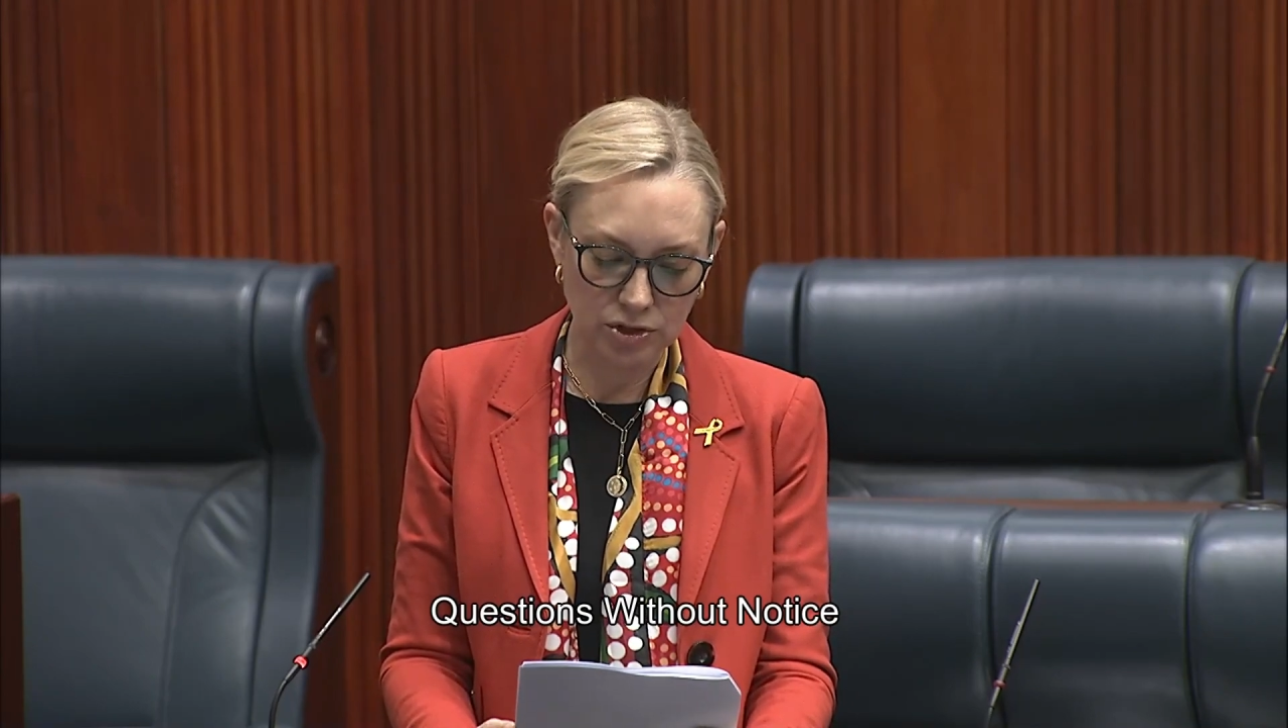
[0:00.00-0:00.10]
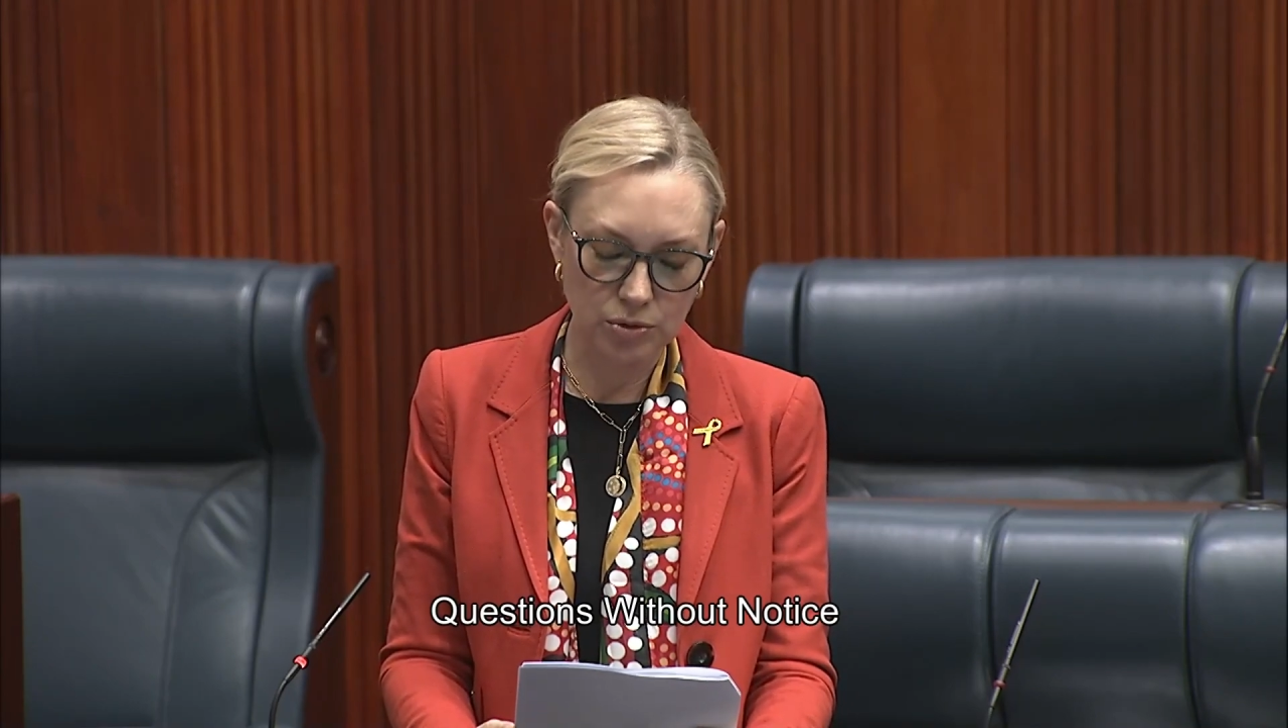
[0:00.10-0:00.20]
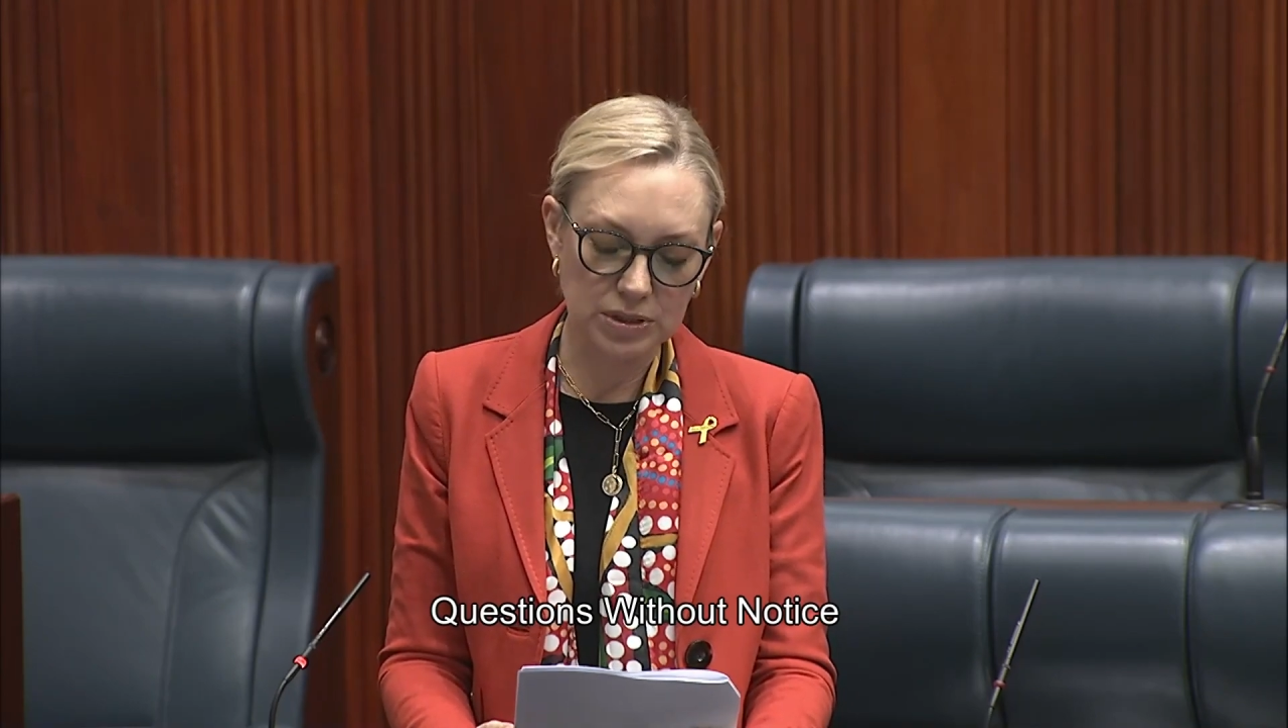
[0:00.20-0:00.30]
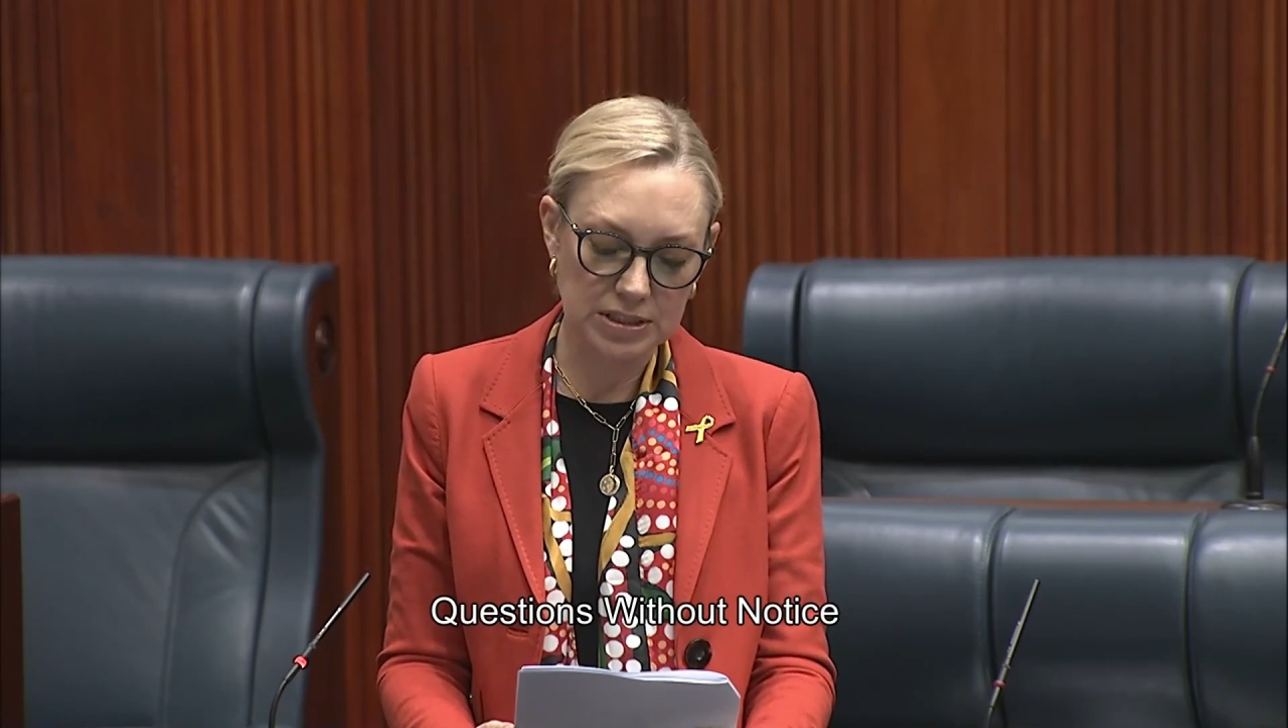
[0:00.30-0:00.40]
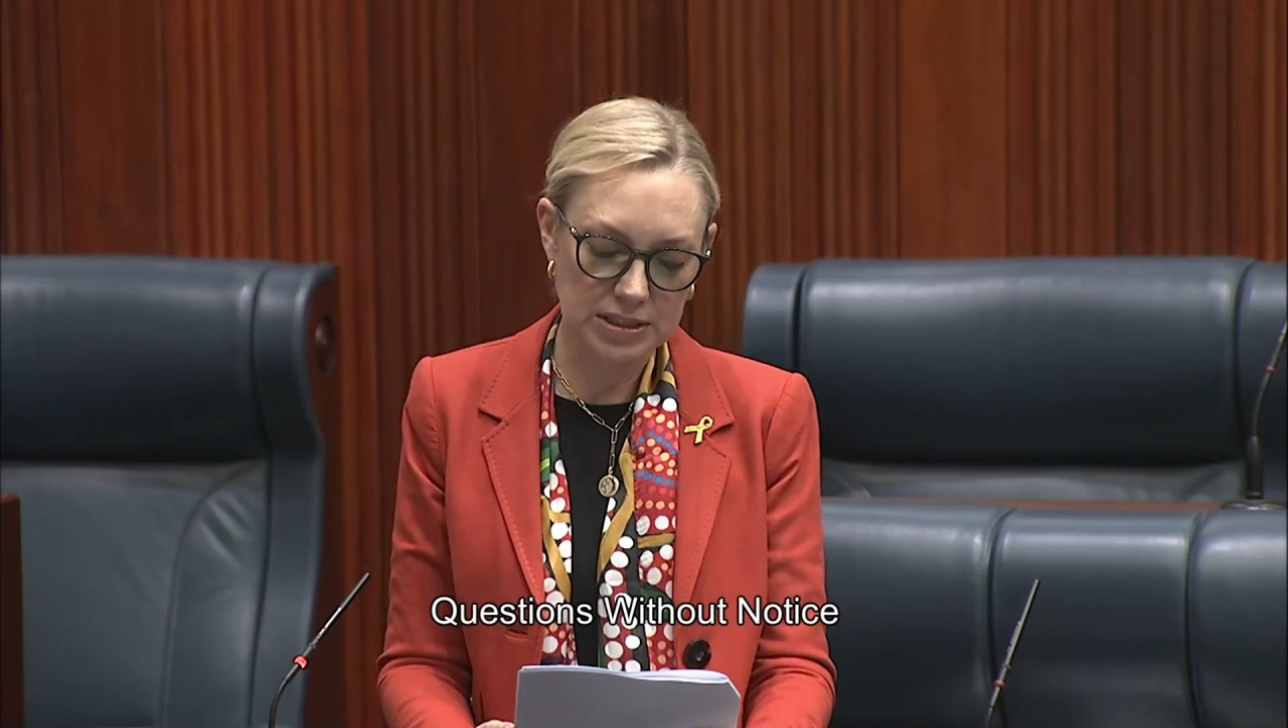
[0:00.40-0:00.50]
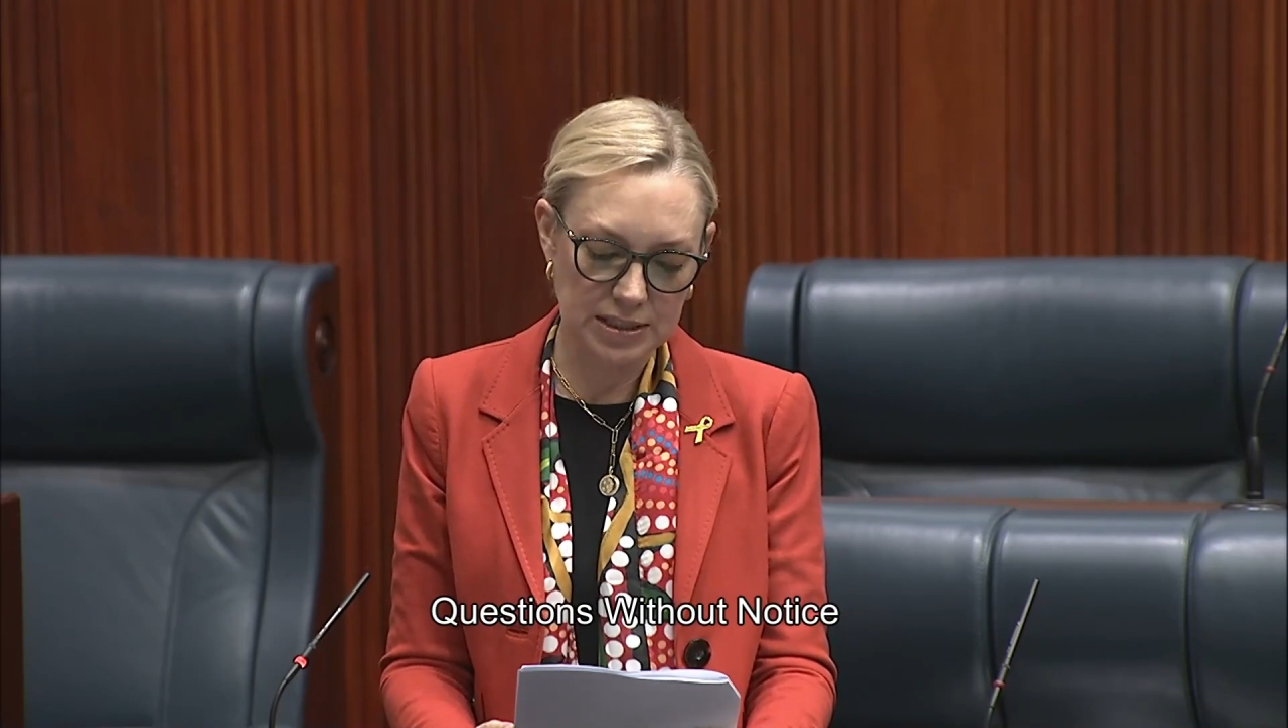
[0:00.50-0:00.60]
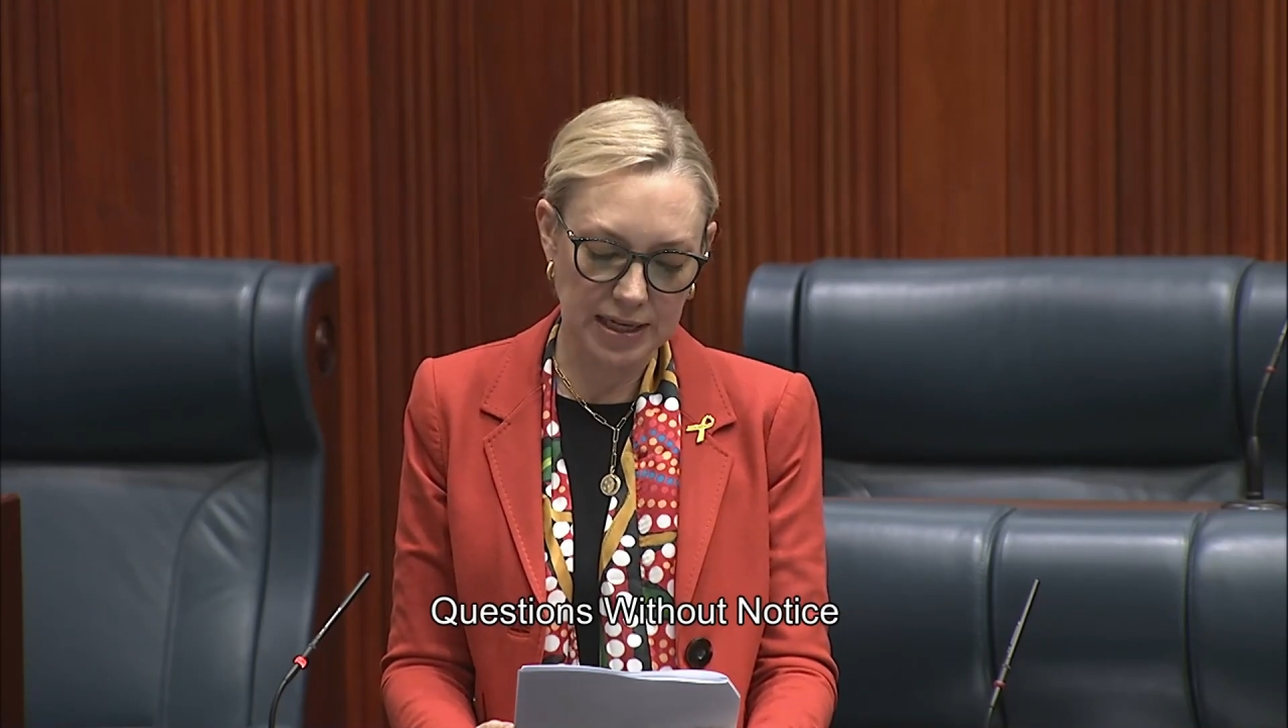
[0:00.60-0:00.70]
to assist